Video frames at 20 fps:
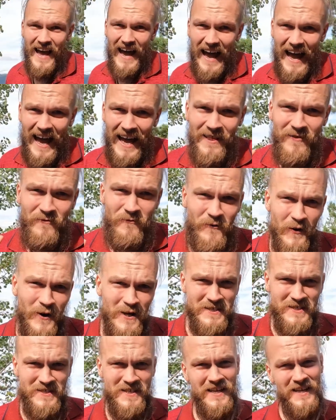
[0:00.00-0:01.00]
And
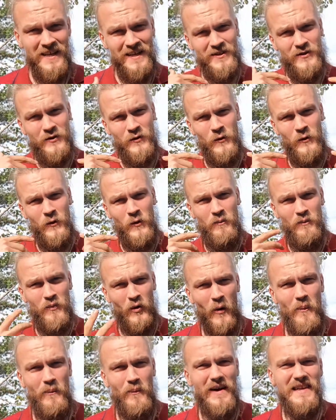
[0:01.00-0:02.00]
first, to
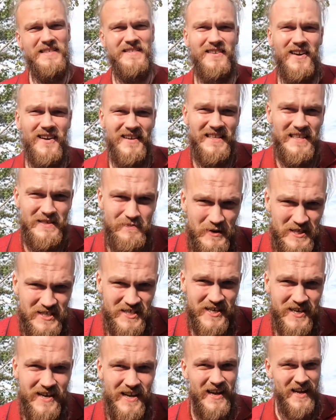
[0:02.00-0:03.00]
properly start this
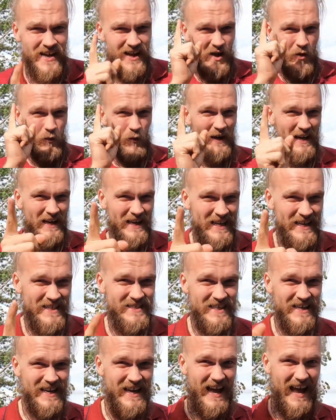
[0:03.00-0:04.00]
mission, we need
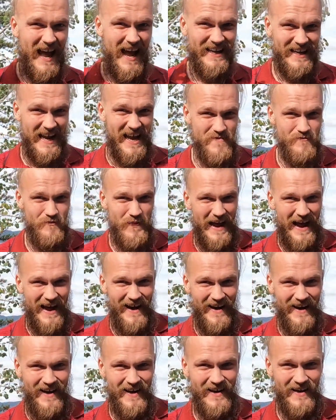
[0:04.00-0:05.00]
a game
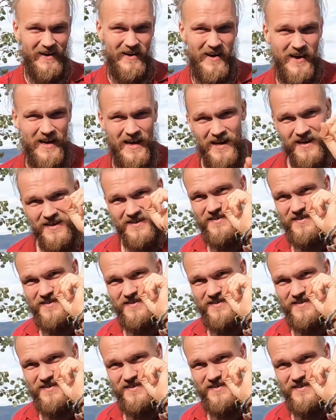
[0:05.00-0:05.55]
plan.